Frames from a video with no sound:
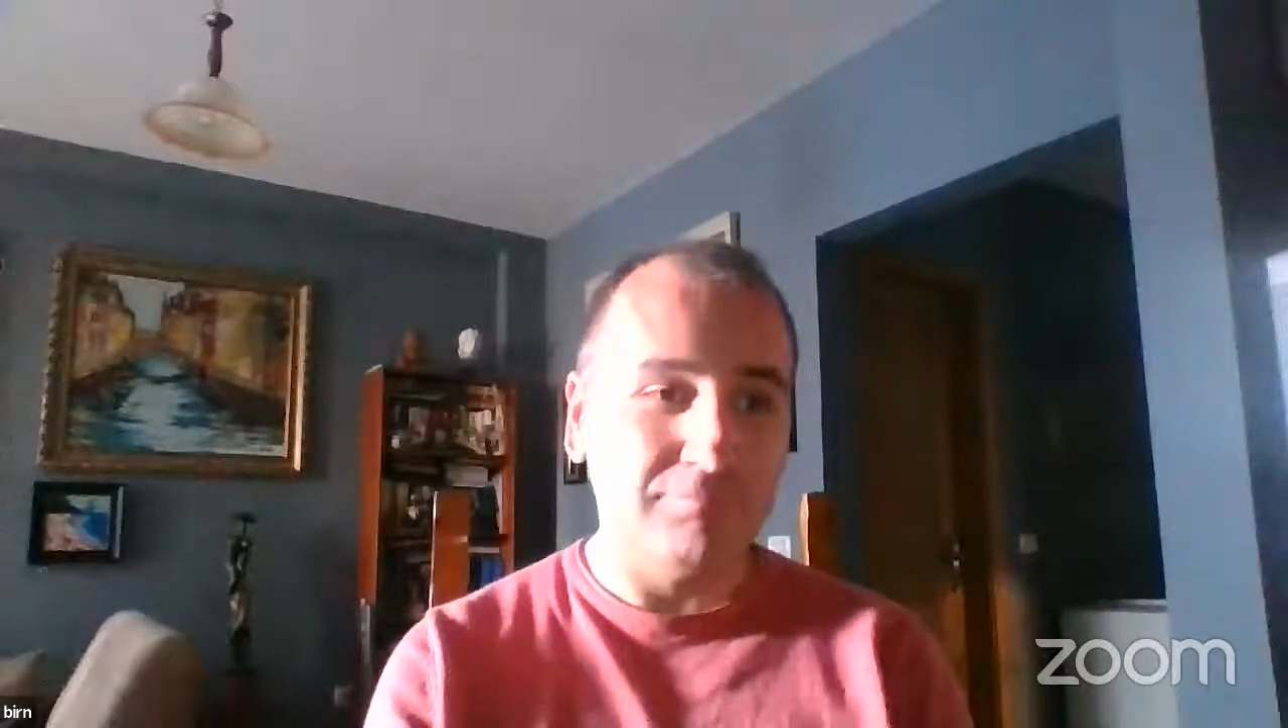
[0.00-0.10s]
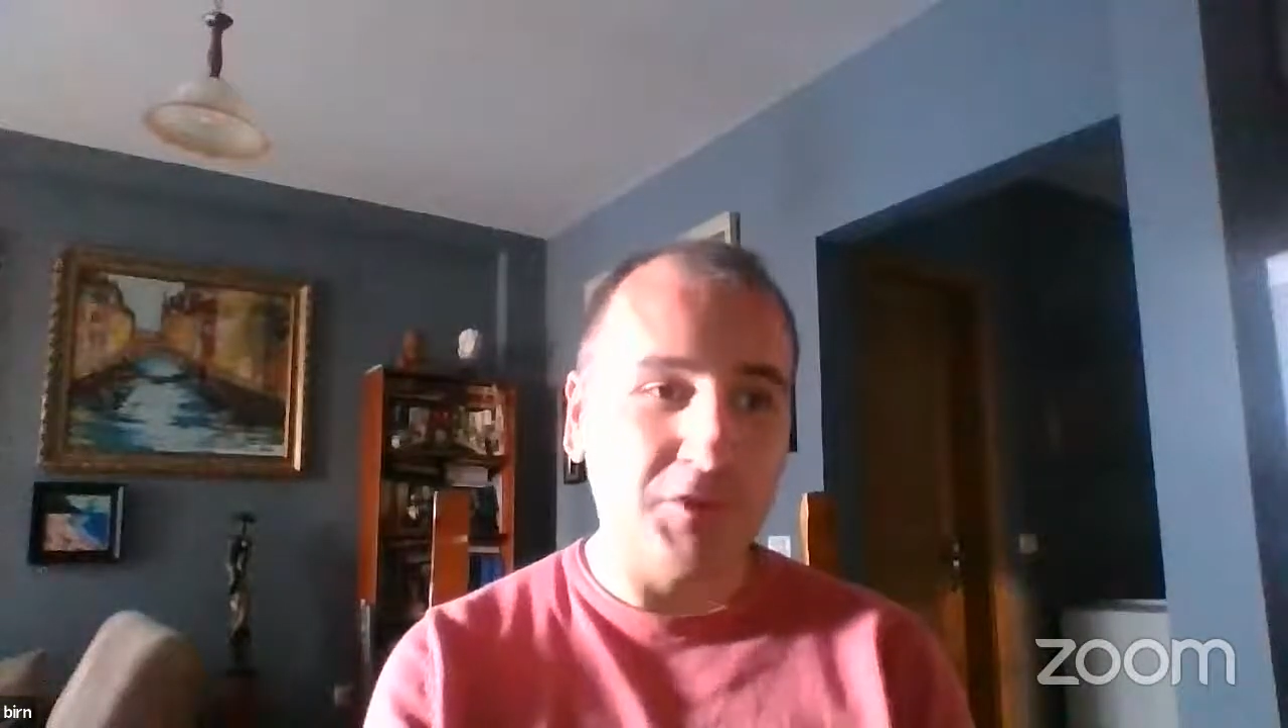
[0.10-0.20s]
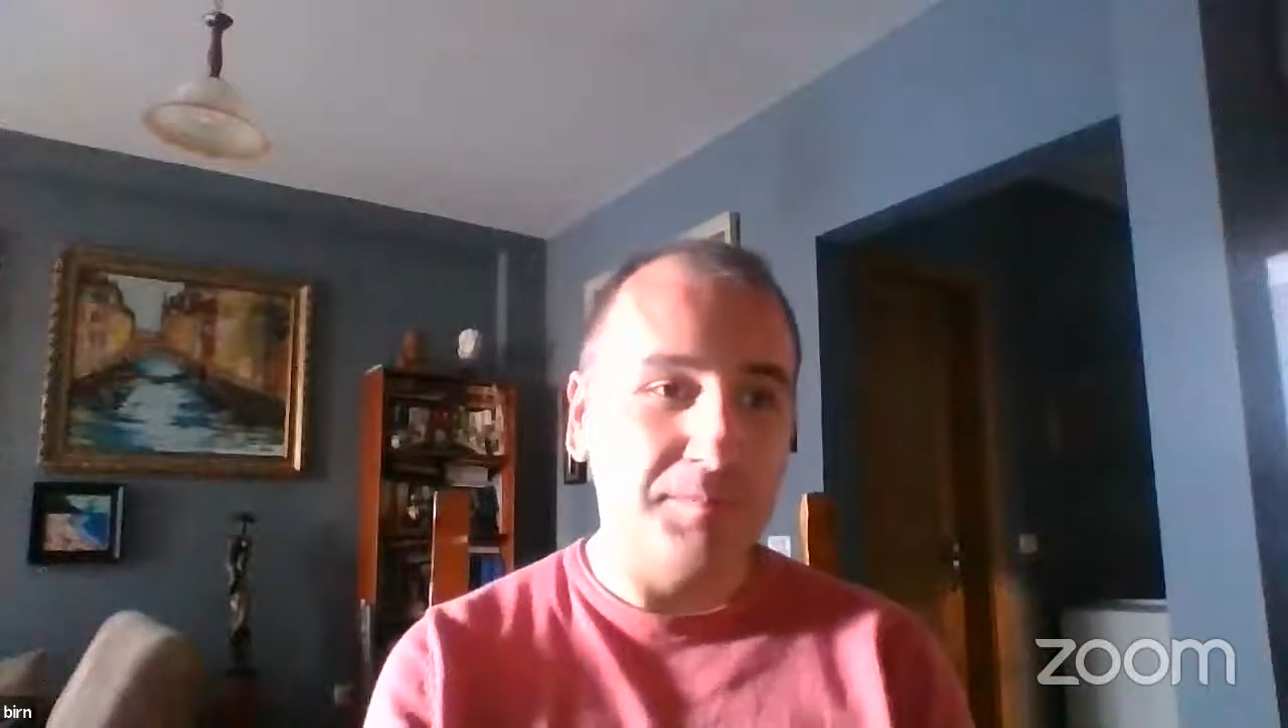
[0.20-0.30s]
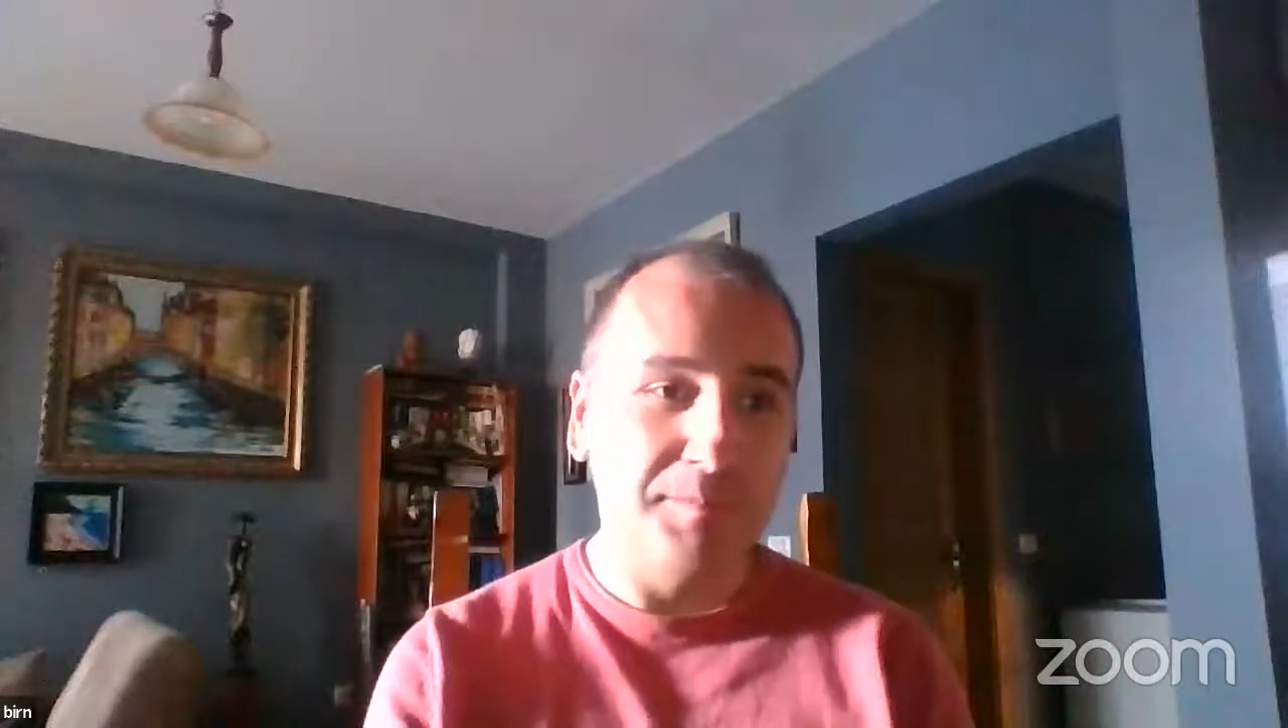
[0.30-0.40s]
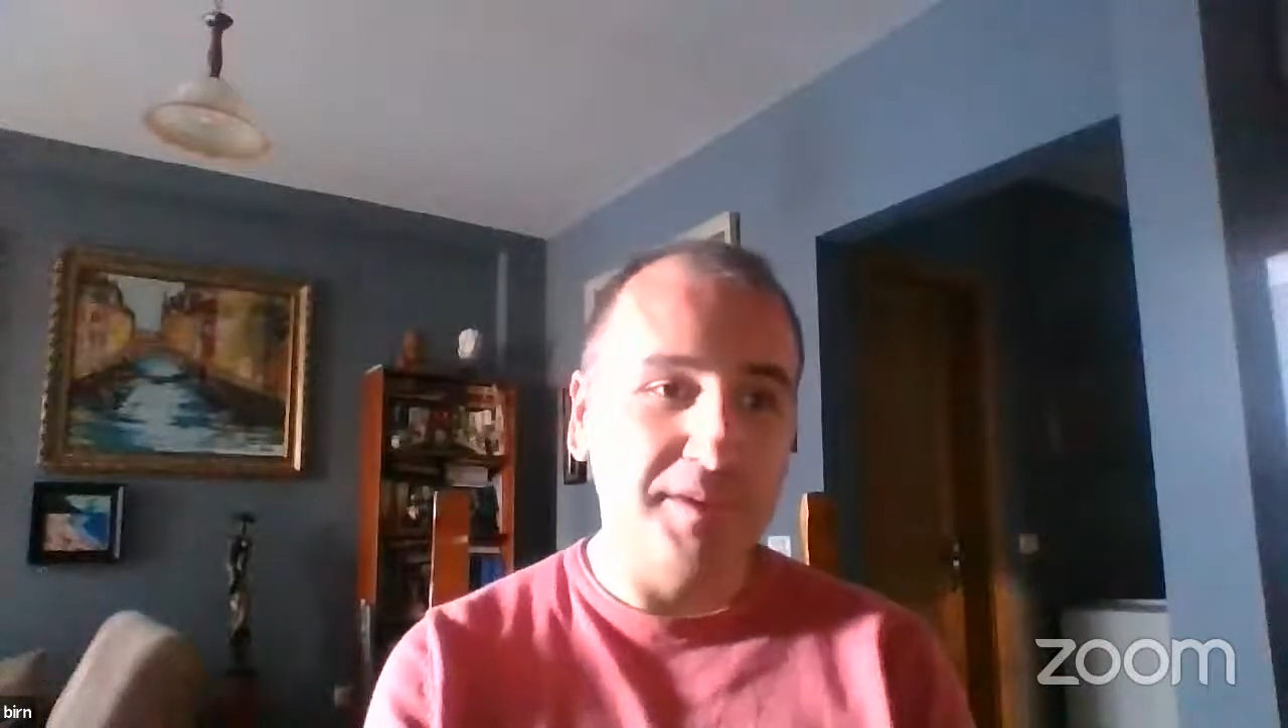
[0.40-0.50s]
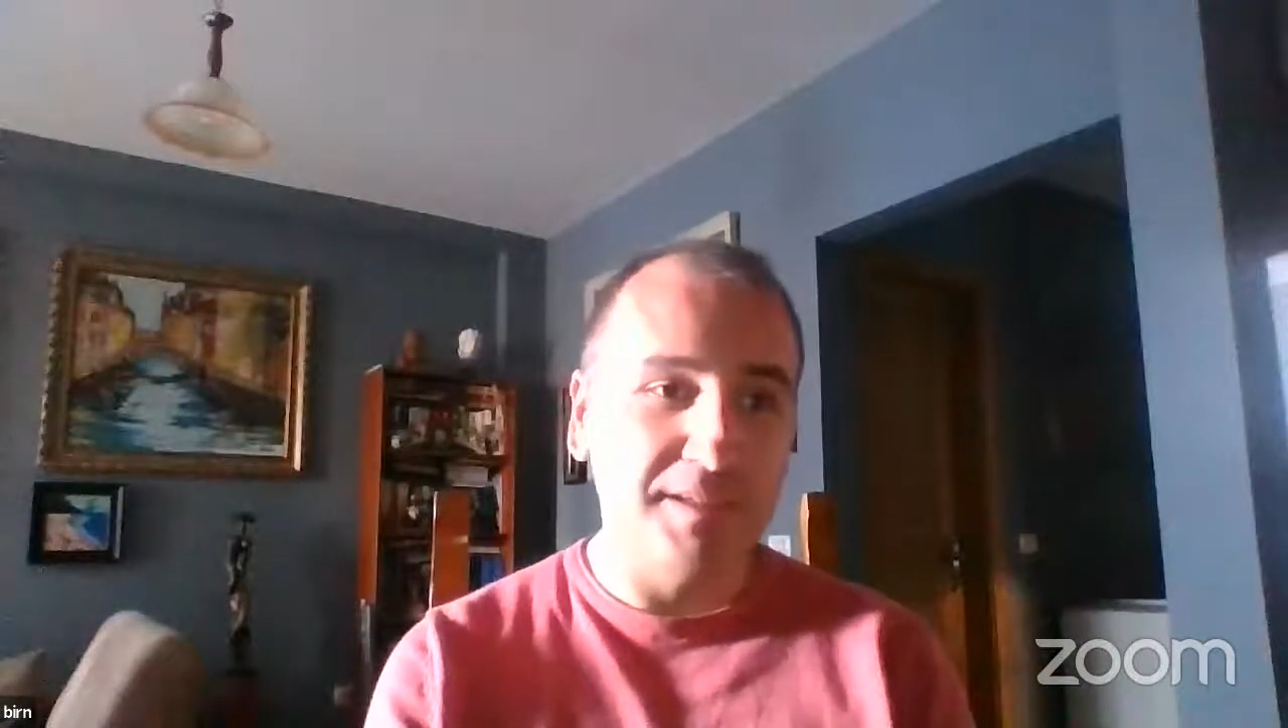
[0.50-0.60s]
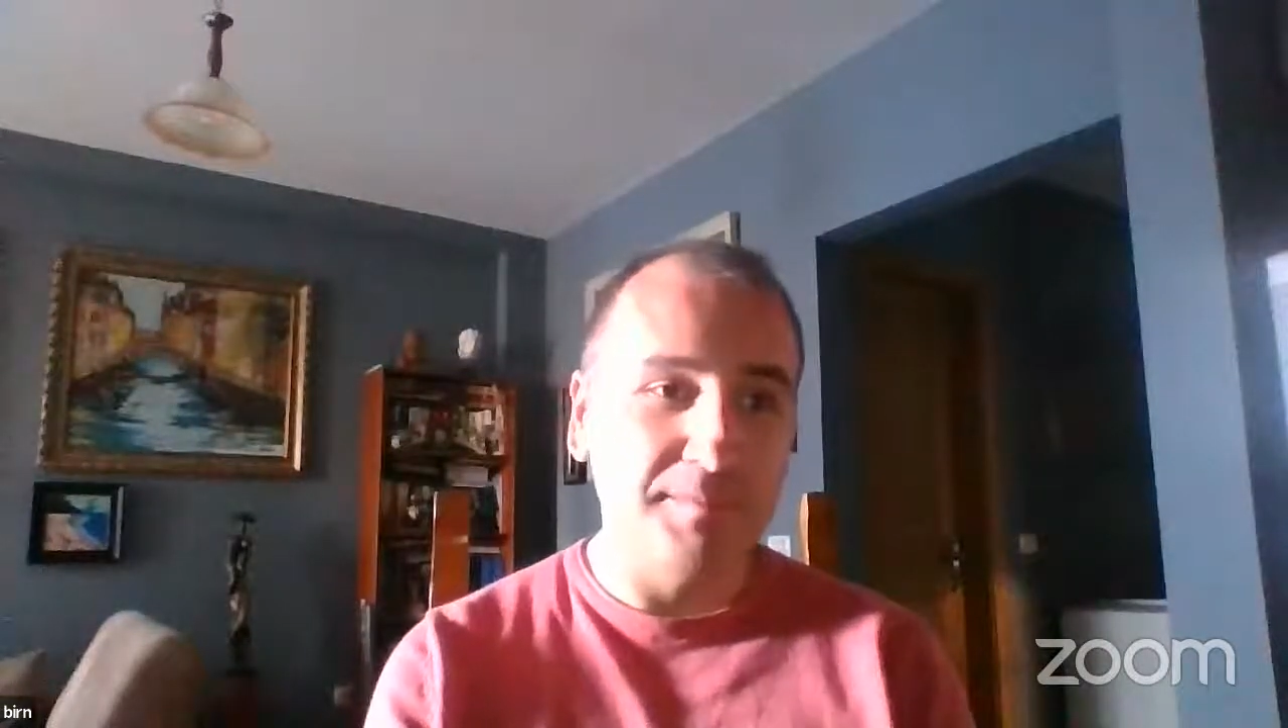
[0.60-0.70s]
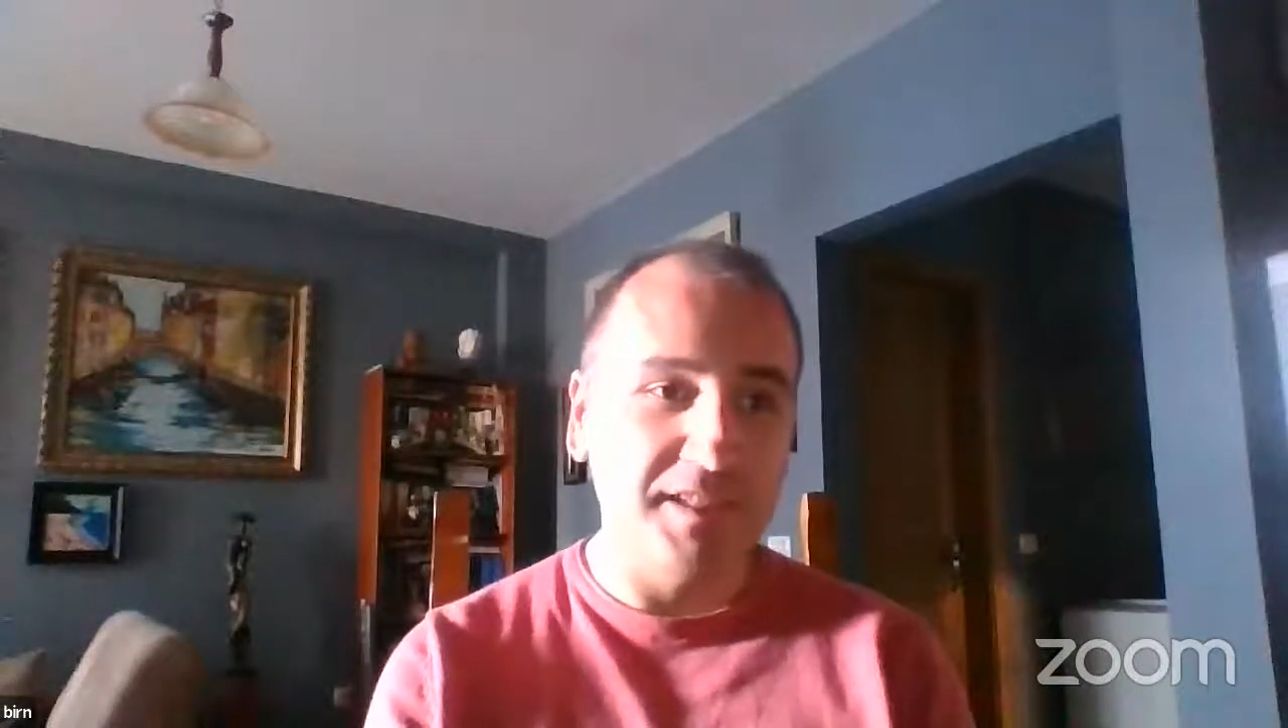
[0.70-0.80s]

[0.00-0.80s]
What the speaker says: Trumpism